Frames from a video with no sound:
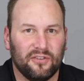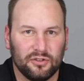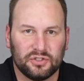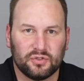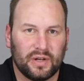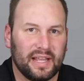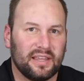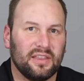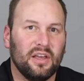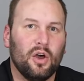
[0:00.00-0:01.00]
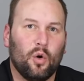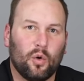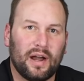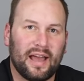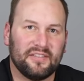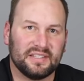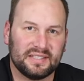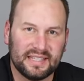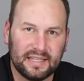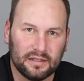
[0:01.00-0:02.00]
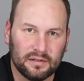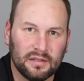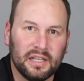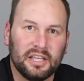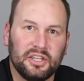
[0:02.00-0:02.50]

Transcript: full strength or have it seal,